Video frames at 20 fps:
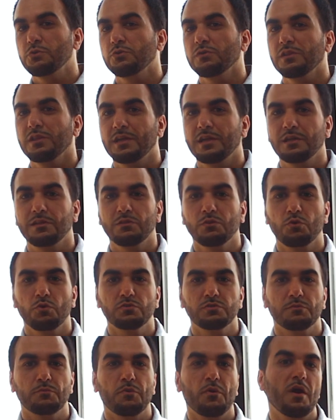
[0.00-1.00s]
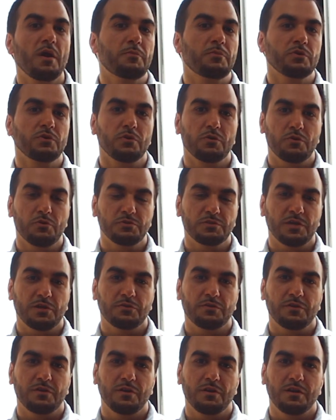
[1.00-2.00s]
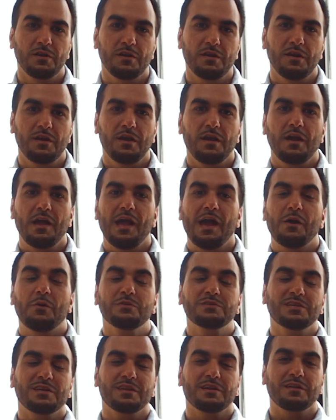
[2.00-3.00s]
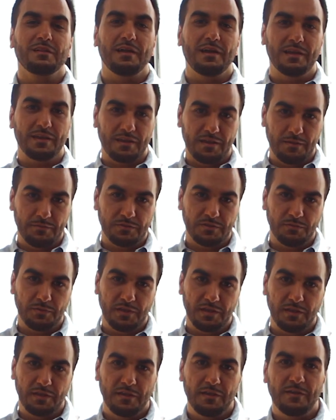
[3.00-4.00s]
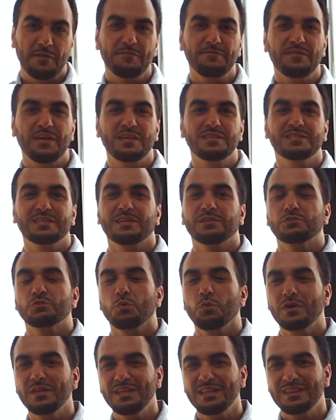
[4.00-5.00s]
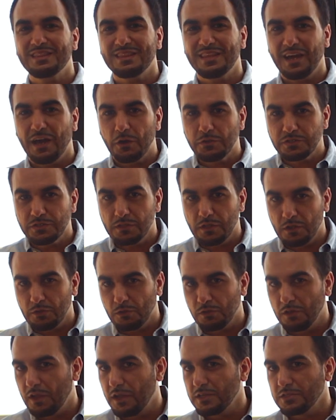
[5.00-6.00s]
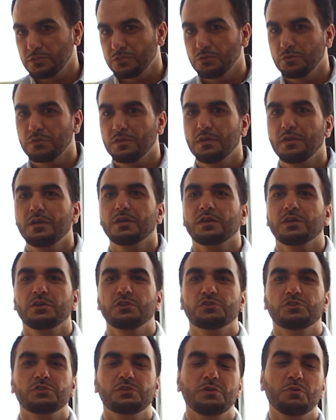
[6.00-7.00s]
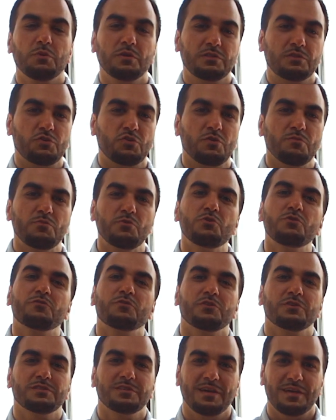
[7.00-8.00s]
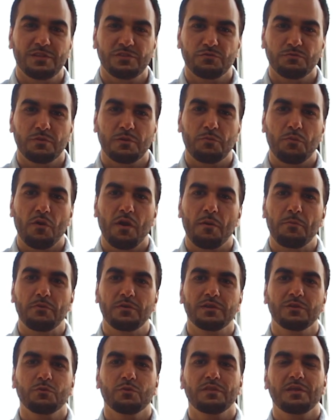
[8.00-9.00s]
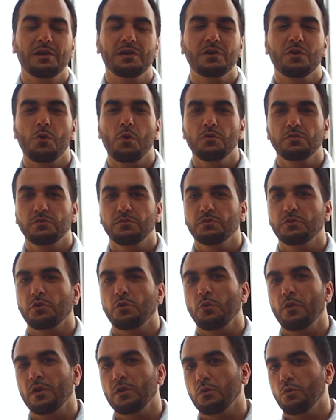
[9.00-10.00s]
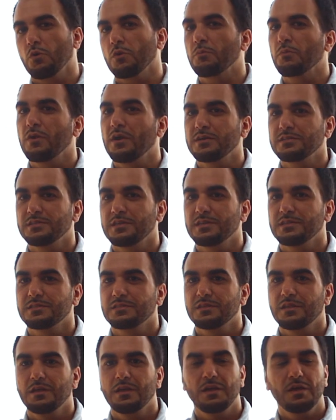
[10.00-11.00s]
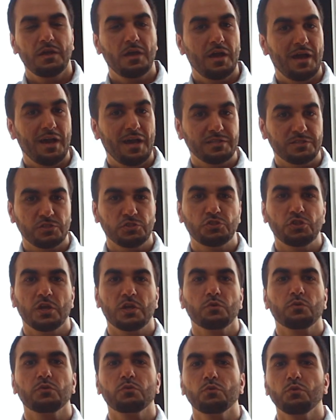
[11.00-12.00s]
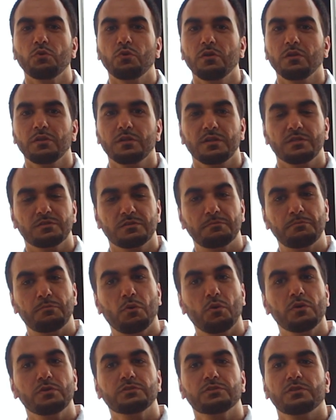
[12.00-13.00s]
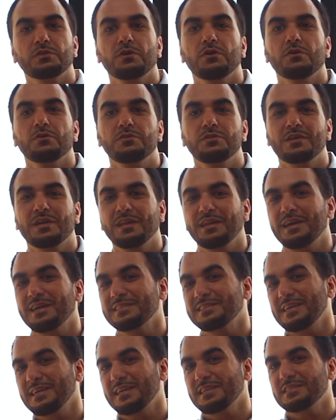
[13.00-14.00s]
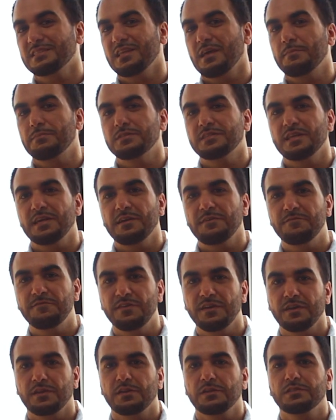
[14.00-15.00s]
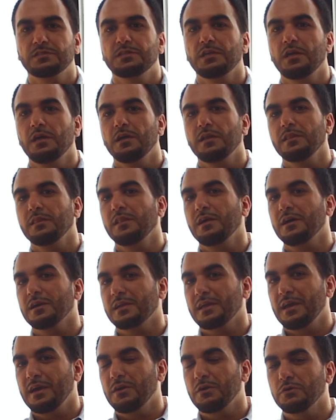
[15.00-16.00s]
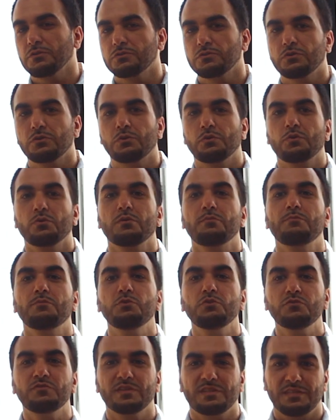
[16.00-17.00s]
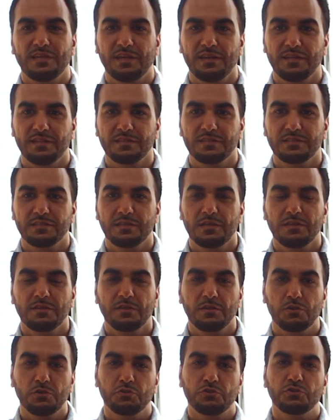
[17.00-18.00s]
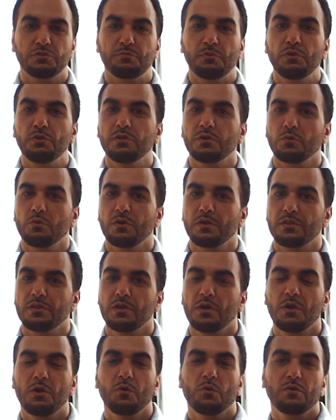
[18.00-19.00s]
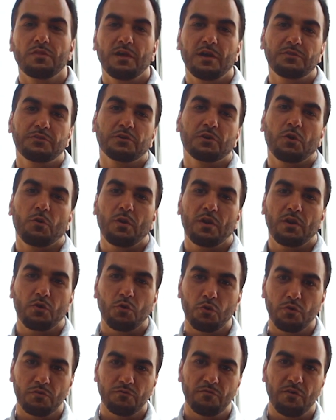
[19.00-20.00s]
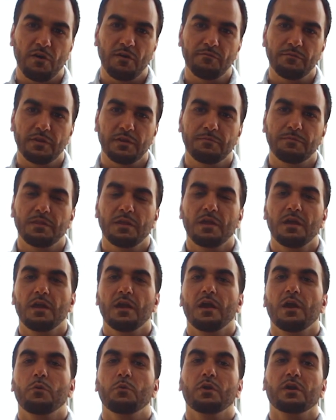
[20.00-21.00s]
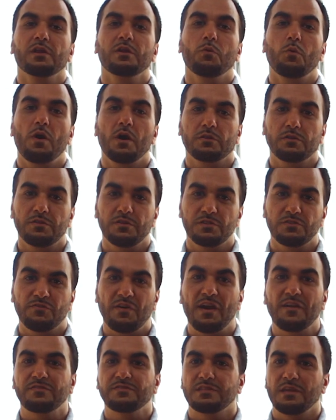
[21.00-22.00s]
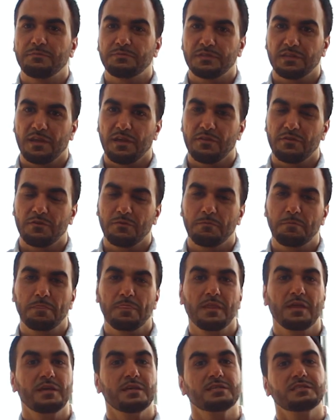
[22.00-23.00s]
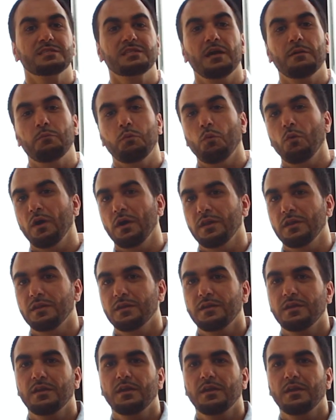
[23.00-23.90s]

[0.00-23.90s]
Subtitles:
you landlords and property owners out there. I once had a client come to me facing a $20,000 lawsuit because she went to remove her tenants from the property without going through the correct court process. As a general rule, it's important to know that you cannot take steps to evict, lock out, or remove a tenant that you're disputing with without the correct court involvement. We're going to walk through these 5 steps together. Step 1.